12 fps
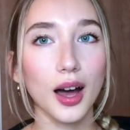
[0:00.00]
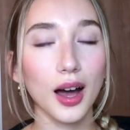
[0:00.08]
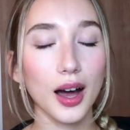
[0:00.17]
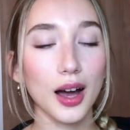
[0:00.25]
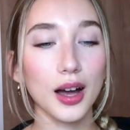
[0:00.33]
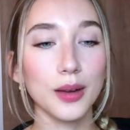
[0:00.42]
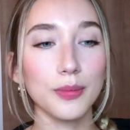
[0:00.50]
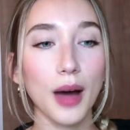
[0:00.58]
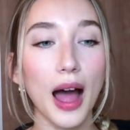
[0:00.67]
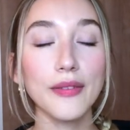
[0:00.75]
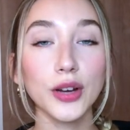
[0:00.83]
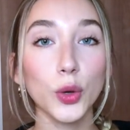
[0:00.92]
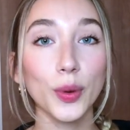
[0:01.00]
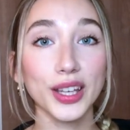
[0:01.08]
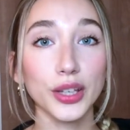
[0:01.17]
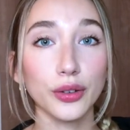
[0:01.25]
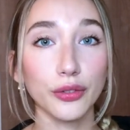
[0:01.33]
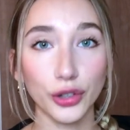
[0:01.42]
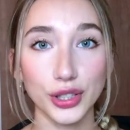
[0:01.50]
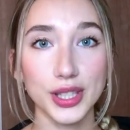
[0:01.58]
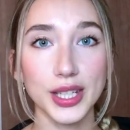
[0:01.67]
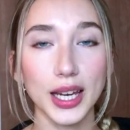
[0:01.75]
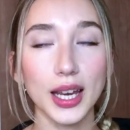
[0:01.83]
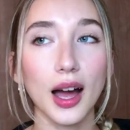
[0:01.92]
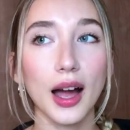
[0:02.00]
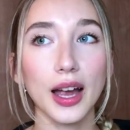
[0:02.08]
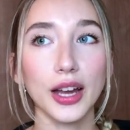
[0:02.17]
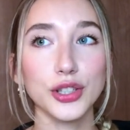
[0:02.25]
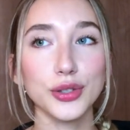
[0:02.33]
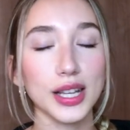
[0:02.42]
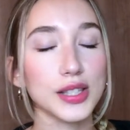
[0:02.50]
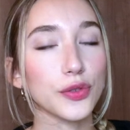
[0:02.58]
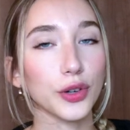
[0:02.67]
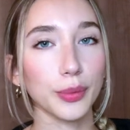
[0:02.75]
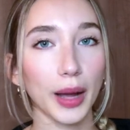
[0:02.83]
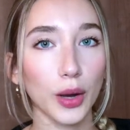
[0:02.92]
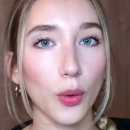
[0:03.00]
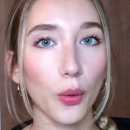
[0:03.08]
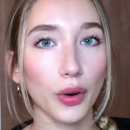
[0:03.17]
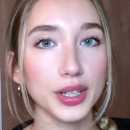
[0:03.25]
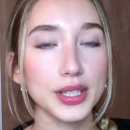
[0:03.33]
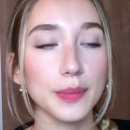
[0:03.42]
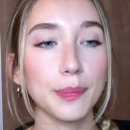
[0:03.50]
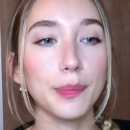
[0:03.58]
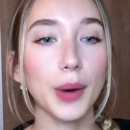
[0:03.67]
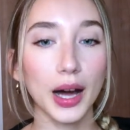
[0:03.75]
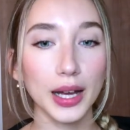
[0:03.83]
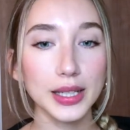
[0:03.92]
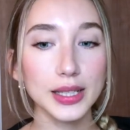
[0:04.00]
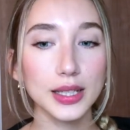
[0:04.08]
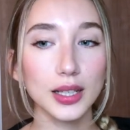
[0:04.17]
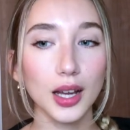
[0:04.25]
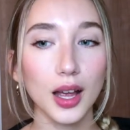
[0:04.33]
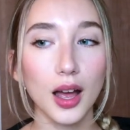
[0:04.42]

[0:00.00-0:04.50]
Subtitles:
I haven't quit university, I transferred my course, but